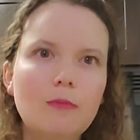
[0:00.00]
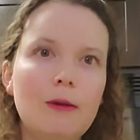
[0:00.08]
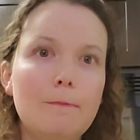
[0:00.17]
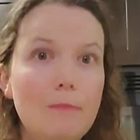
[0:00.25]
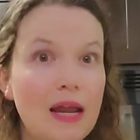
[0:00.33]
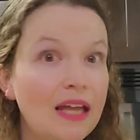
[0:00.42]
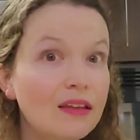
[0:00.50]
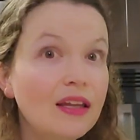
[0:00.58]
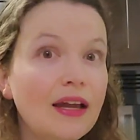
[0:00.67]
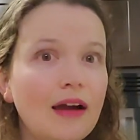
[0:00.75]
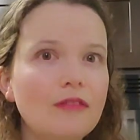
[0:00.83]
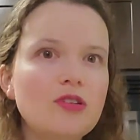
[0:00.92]
but
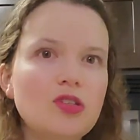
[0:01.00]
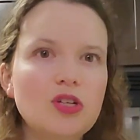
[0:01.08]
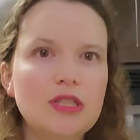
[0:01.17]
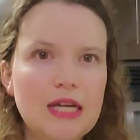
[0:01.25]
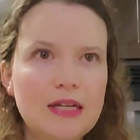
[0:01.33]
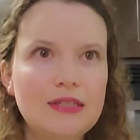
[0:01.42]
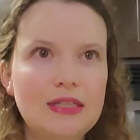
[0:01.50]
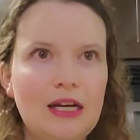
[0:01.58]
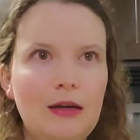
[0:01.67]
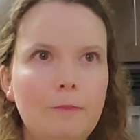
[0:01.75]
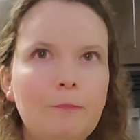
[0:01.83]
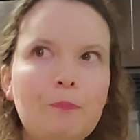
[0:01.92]
mainly I was just
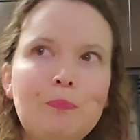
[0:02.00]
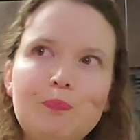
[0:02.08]
tasting